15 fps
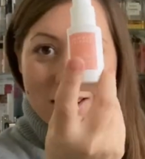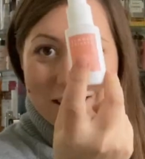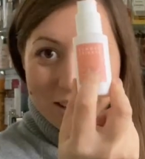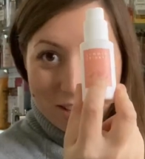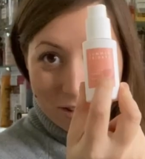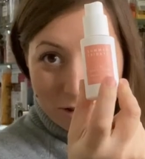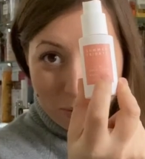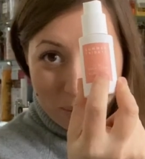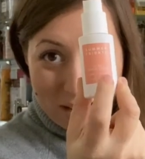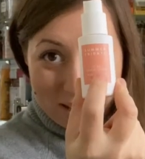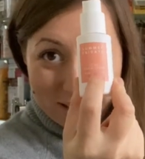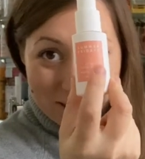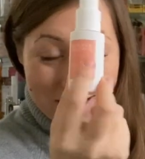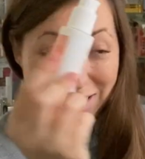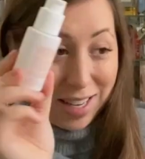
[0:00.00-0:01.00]
I need to
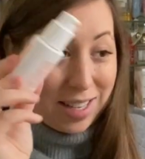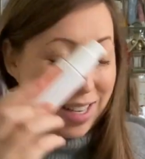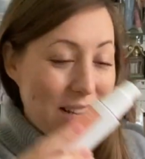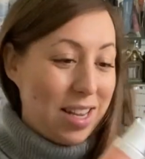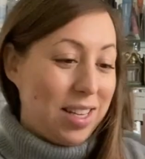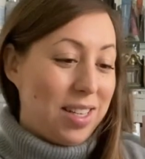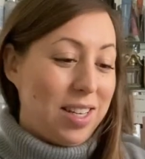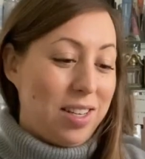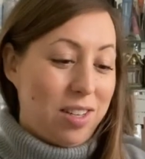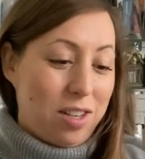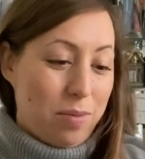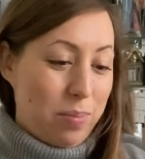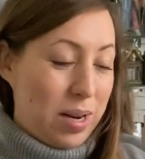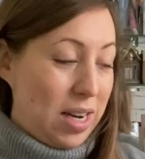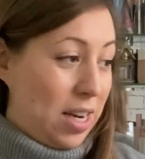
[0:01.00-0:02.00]
replace the CC because this is
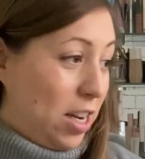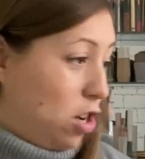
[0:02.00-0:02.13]
completely